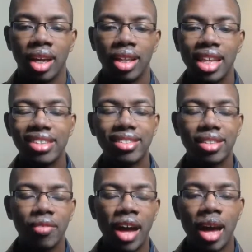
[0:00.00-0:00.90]
That
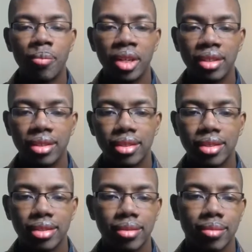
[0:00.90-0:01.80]
stuff
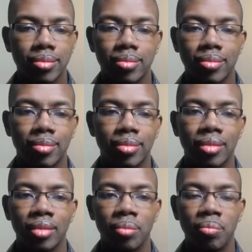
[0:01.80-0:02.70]
happens.
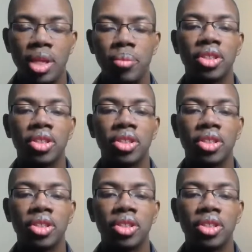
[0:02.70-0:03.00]
People